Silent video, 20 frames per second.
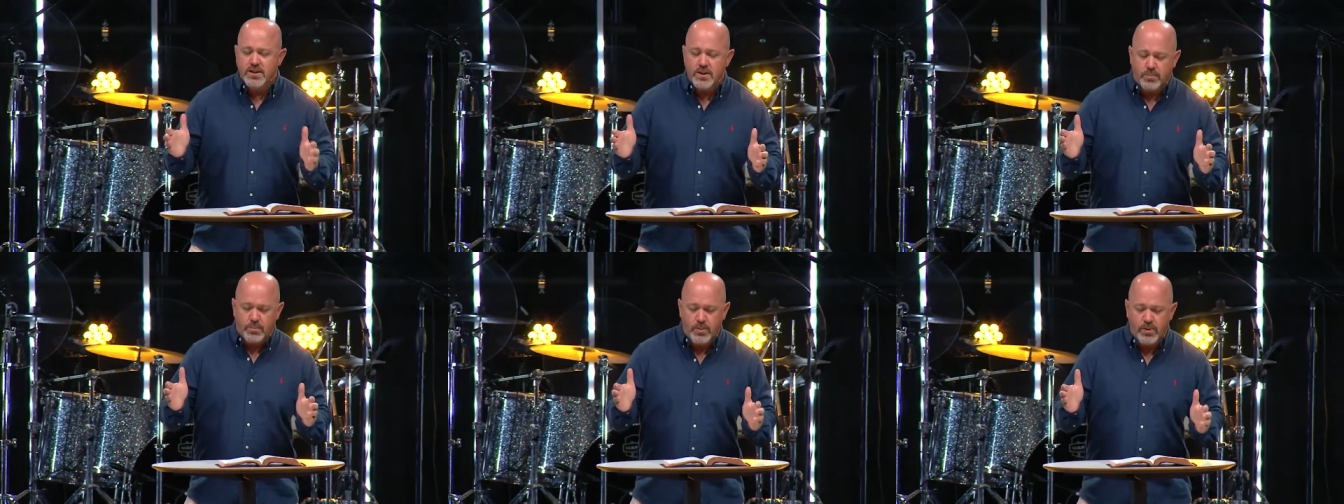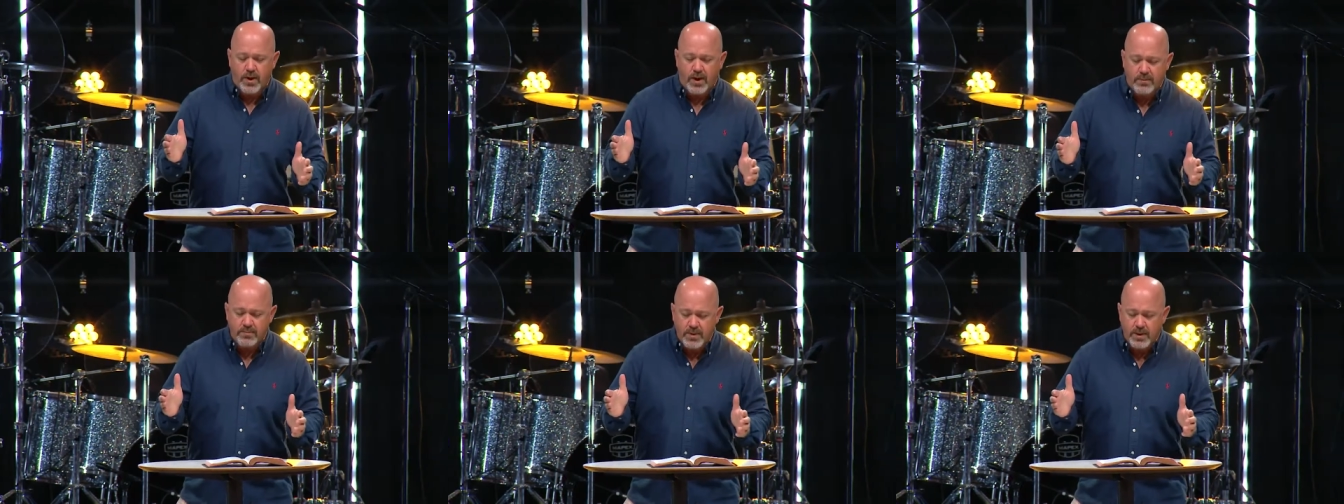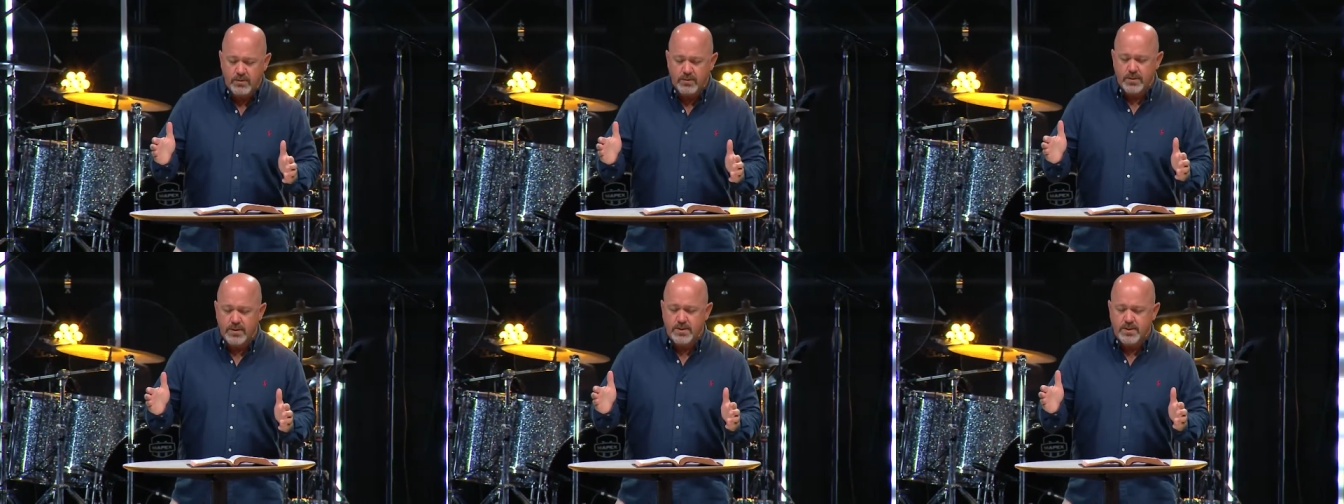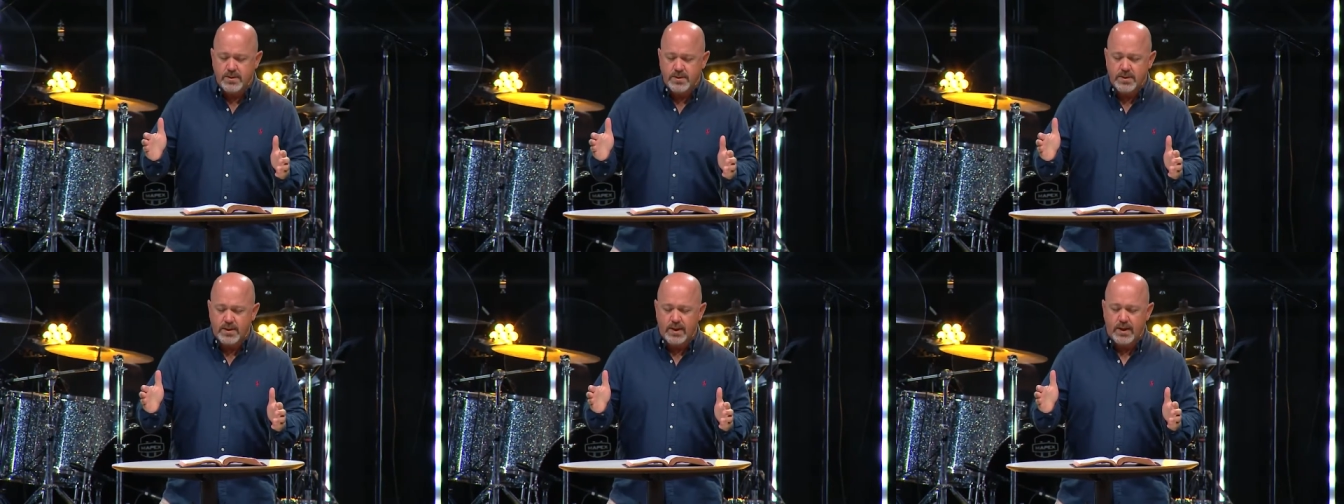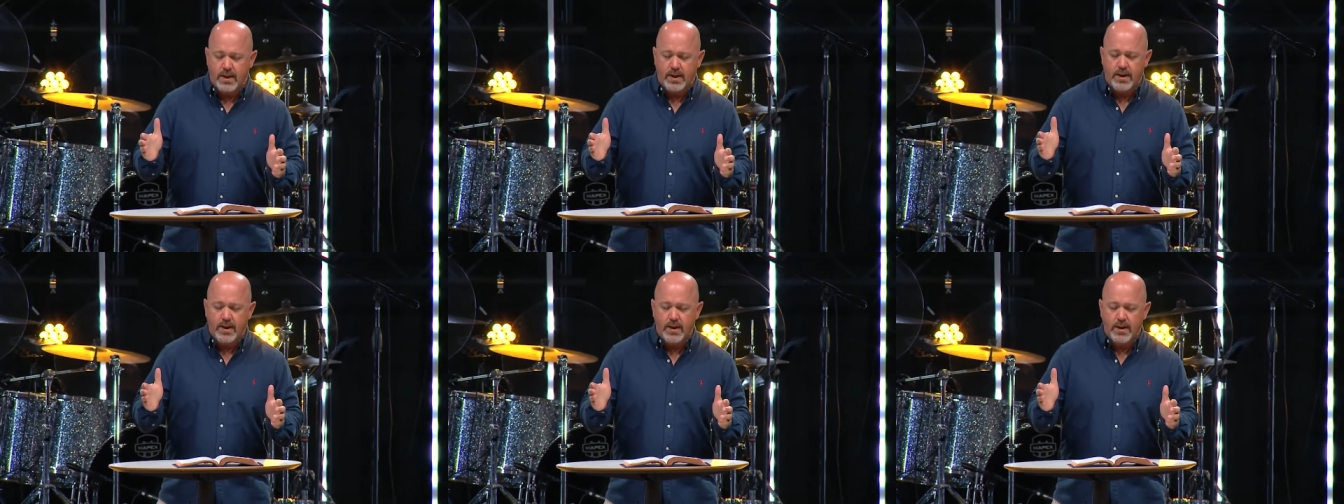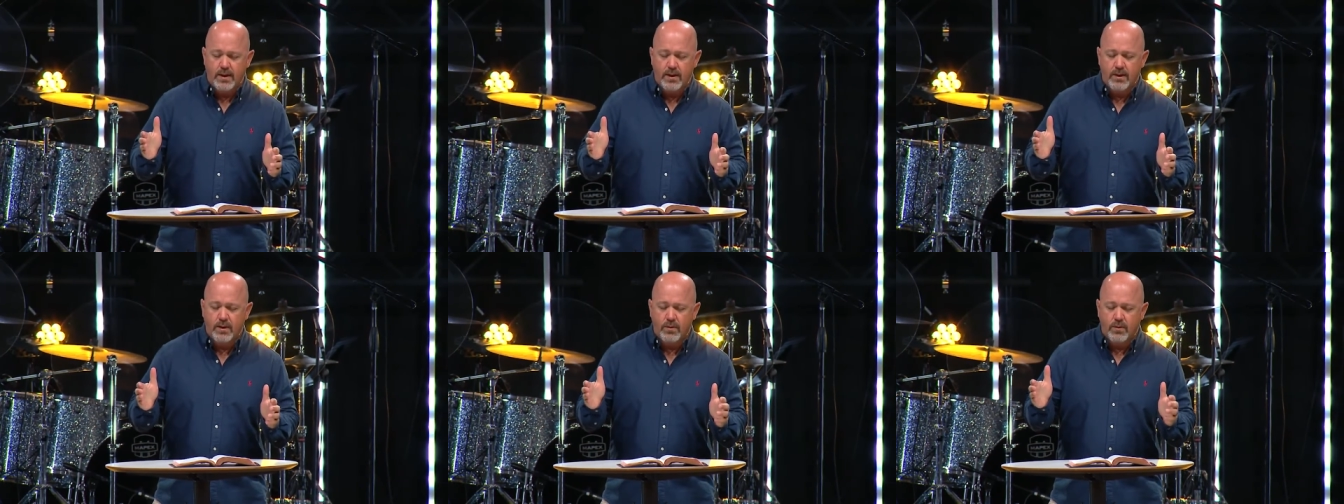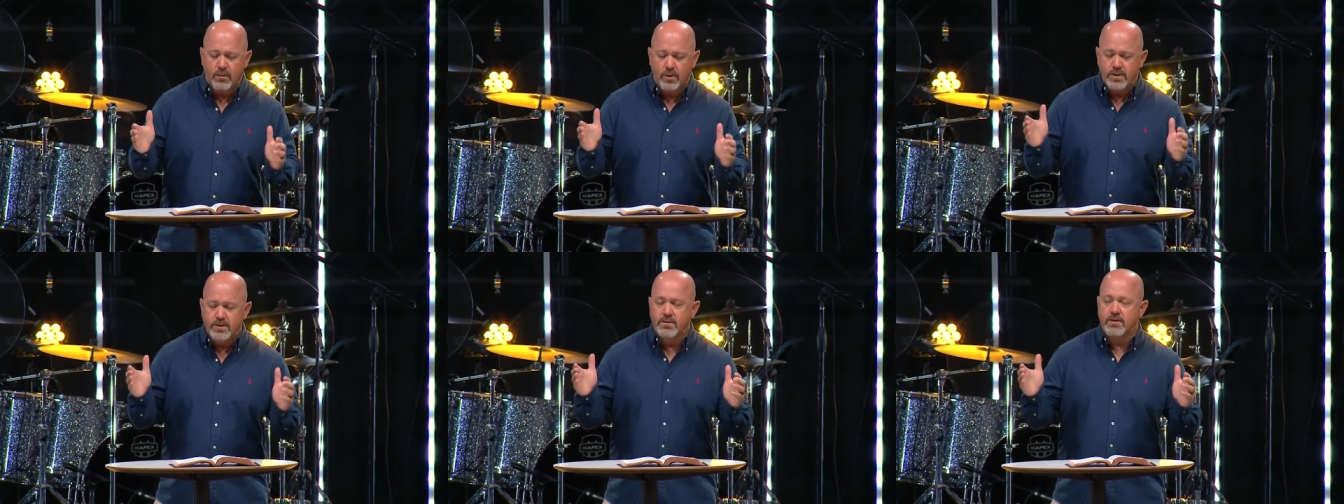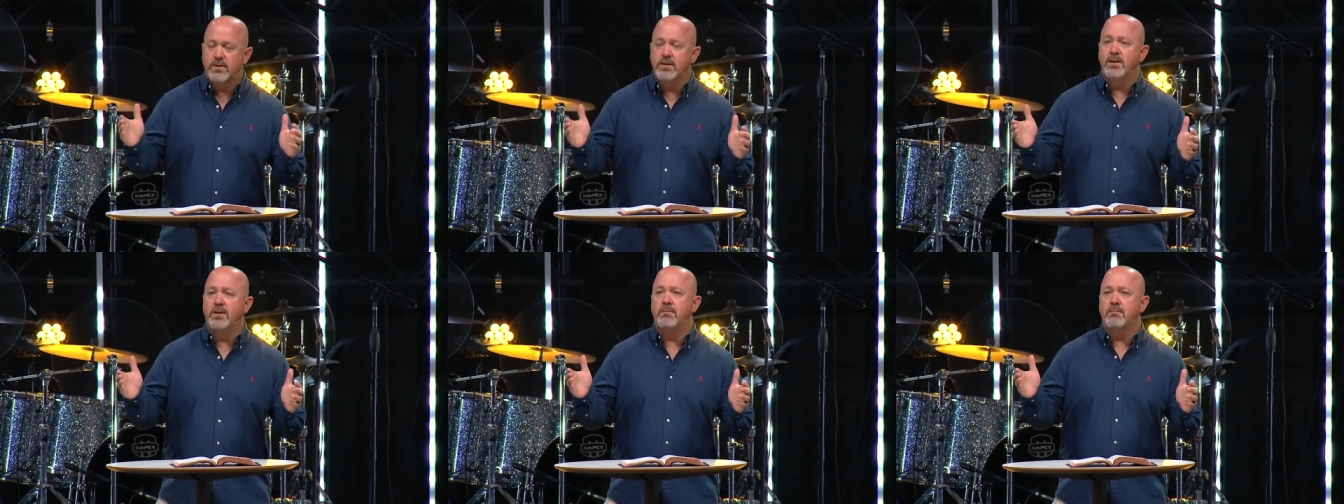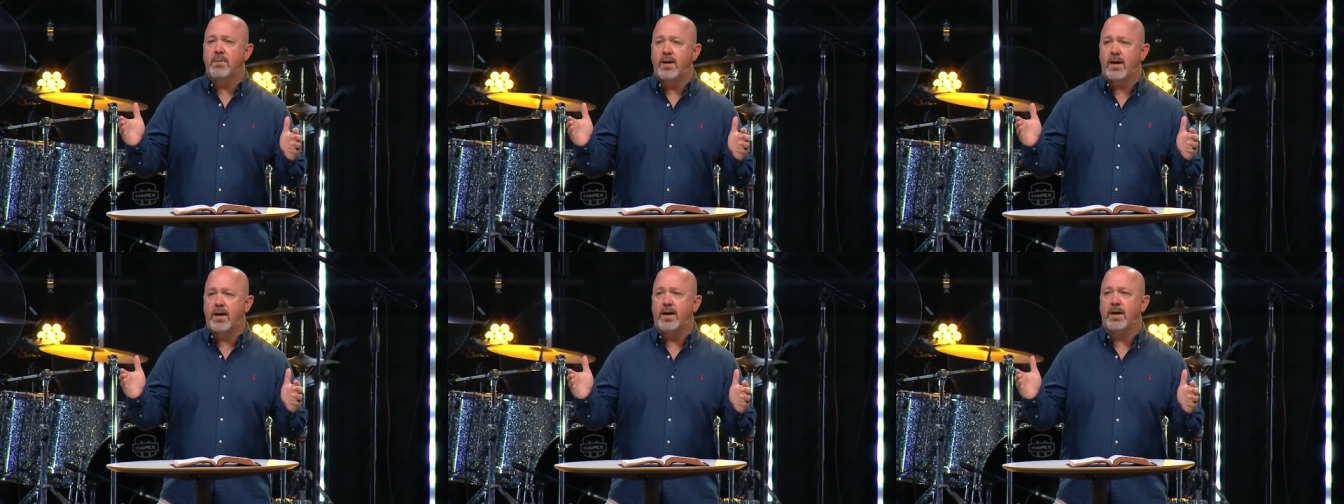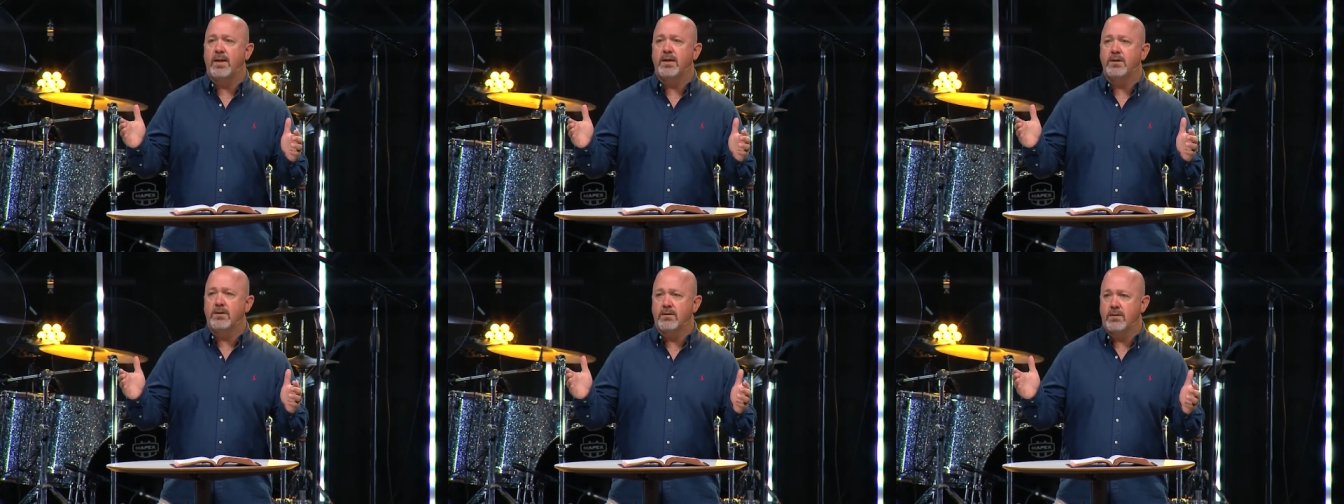the prompt that we see. What's on your mind,